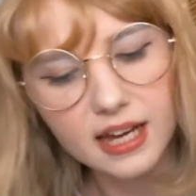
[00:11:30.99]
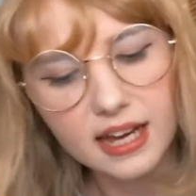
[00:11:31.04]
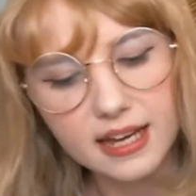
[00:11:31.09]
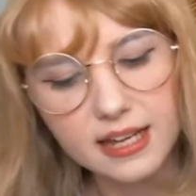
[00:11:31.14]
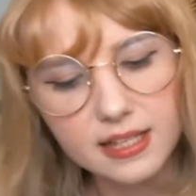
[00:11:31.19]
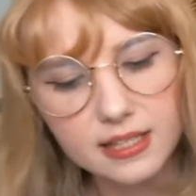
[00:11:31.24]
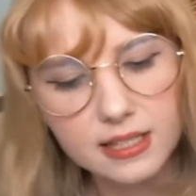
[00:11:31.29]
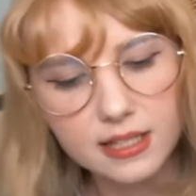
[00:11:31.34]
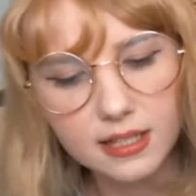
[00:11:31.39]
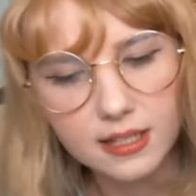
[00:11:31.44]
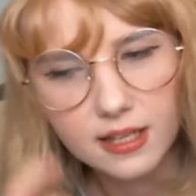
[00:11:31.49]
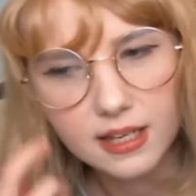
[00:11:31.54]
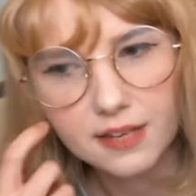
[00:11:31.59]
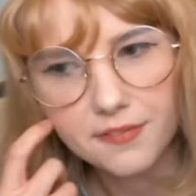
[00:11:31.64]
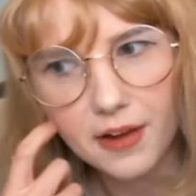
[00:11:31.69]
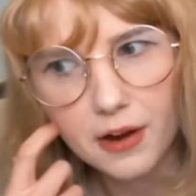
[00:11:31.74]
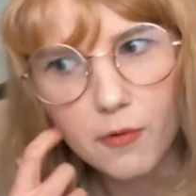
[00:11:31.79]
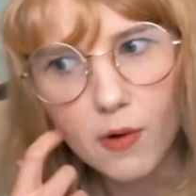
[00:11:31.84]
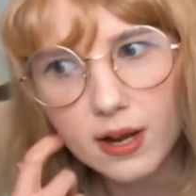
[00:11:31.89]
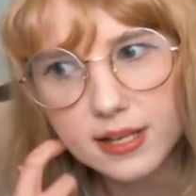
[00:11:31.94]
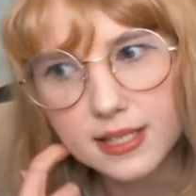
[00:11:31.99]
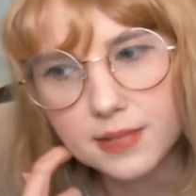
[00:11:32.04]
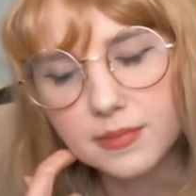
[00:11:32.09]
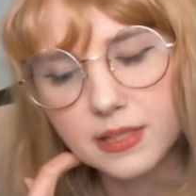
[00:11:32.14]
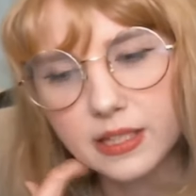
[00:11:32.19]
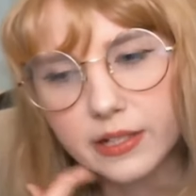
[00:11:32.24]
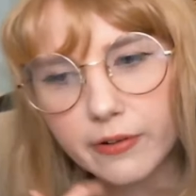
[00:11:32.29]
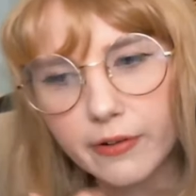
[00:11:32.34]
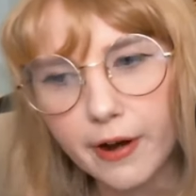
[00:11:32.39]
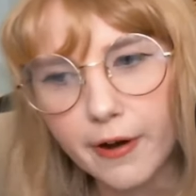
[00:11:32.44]
And if I want
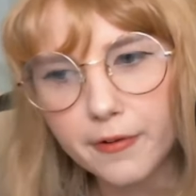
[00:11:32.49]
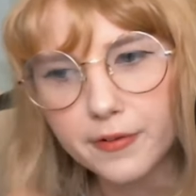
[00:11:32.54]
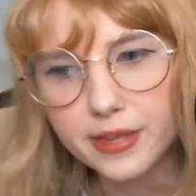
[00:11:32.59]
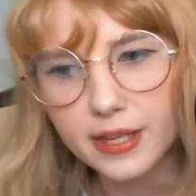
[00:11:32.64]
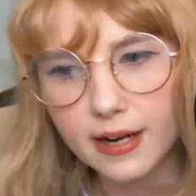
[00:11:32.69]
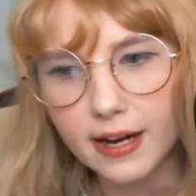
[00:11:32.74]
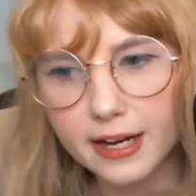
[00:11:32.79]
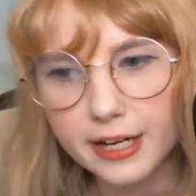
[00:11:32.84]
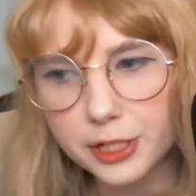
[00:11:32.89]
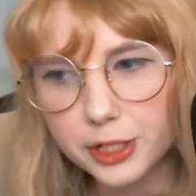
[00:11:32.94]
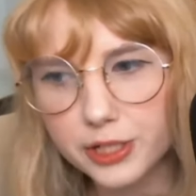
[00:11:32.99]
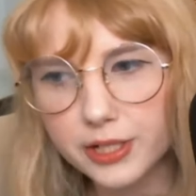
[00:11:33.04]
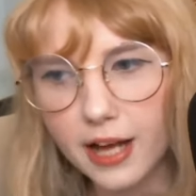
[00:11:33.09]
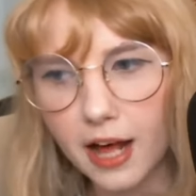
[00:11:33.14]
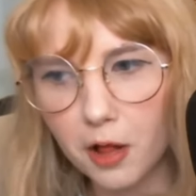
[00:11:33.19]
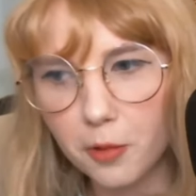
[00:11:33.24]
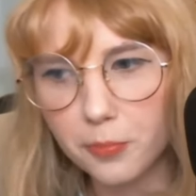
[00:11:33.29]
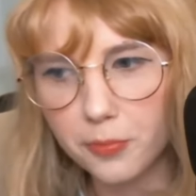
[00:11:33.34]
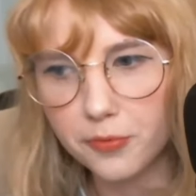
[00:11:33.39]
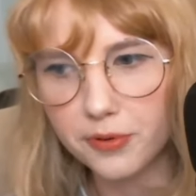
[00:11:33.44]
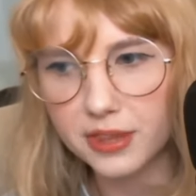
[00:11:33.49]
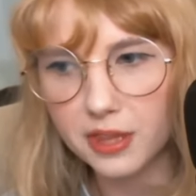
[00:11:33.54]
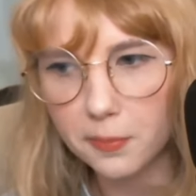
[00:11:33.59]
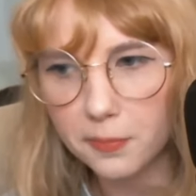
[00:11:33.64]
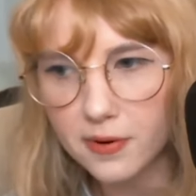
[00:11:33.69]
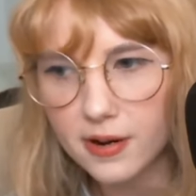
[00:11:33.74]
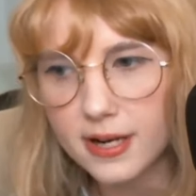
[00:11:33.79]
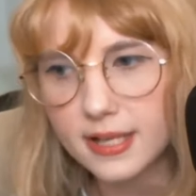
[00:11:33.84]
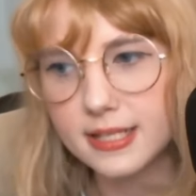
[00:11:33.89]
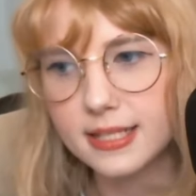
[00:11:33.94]
something to grow, then I should help with the
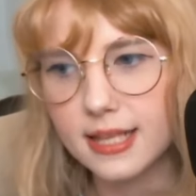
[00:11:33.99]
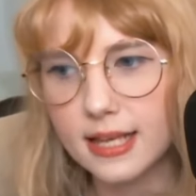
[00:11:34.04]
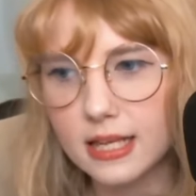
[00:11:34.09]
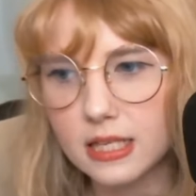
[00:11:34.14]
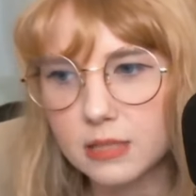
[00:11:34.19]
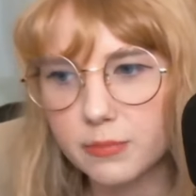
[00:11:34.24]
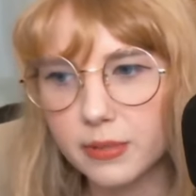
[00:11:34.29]
process.